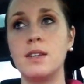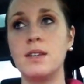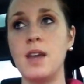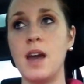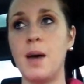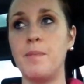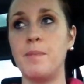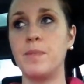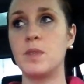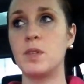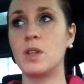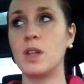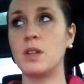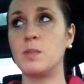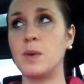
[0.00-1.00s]
yeah,
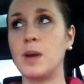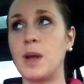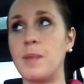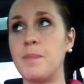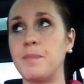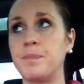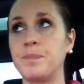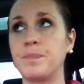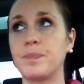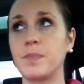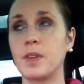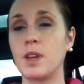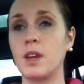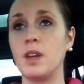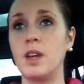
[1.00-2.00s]
so that's about it.
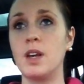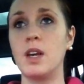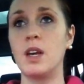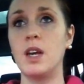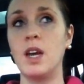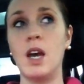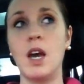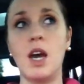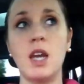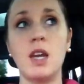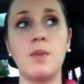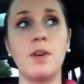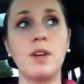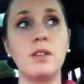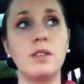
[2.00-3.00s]

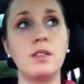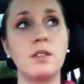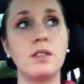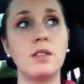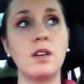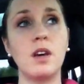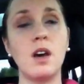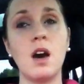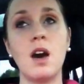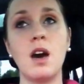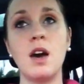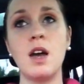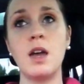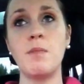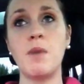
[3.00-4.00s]
Anyways,
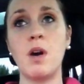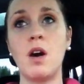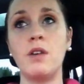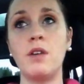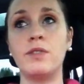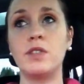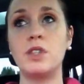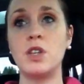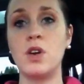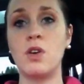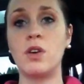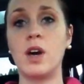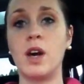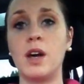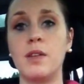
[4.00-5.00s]
I'm off to
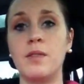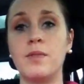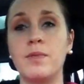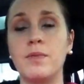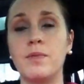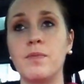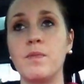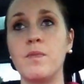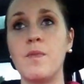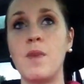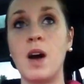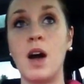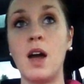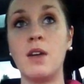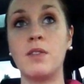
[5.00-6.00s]
yoga.
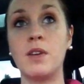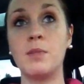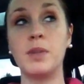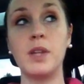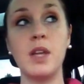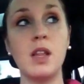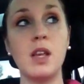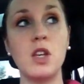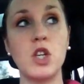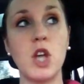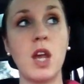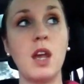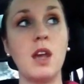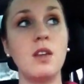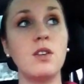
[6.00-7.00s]
I have completely
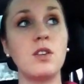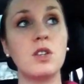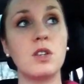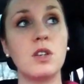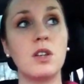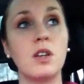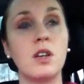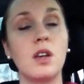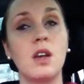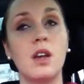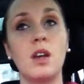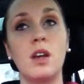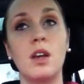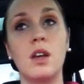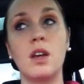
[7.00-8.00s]
changed
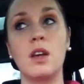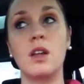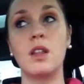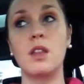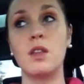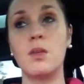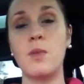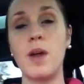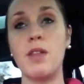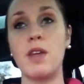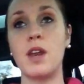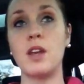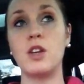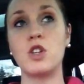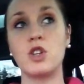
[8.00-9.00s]
the way
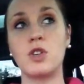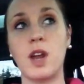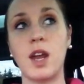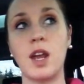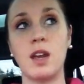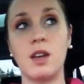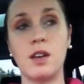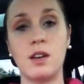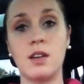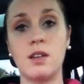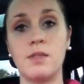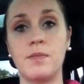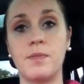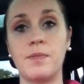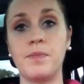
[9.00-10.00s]
that I train
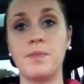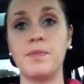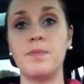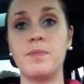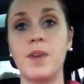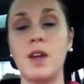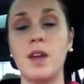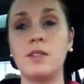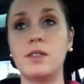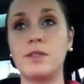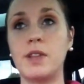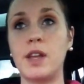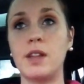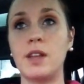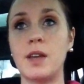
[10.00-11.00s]
as
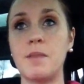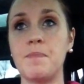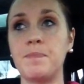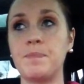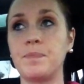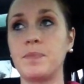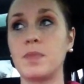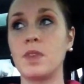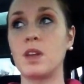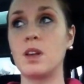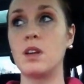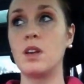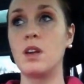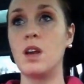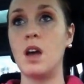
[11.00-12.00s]
of lately.
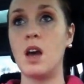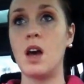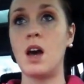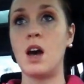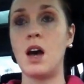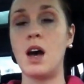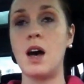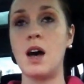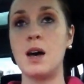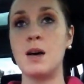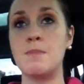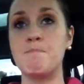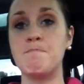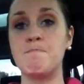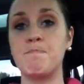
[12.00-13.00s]

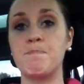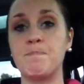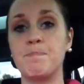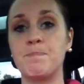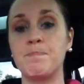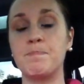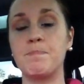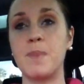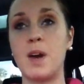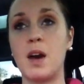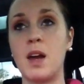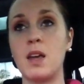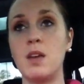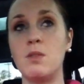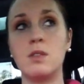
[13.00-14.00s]
Um,
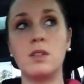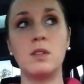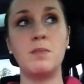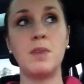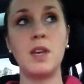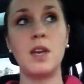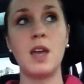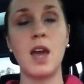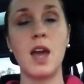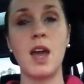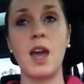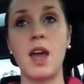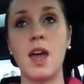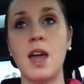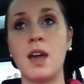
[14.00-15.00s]
I used to be
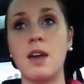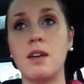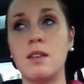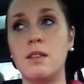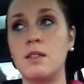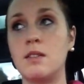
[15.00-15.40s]
a